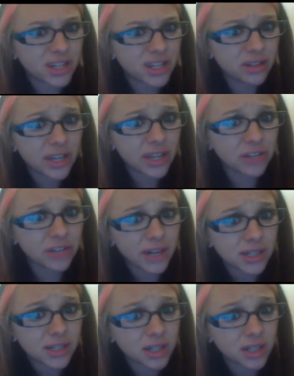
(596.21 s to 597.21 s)
year later when
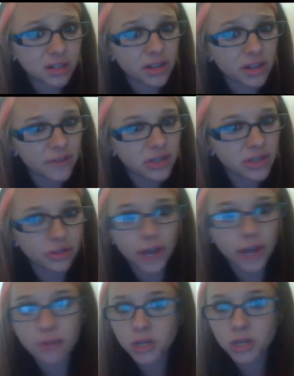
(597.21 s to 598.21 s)
I started going to physical
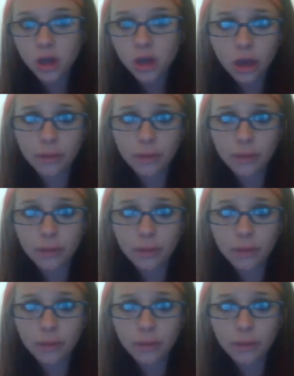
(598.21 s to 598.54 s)
therapy,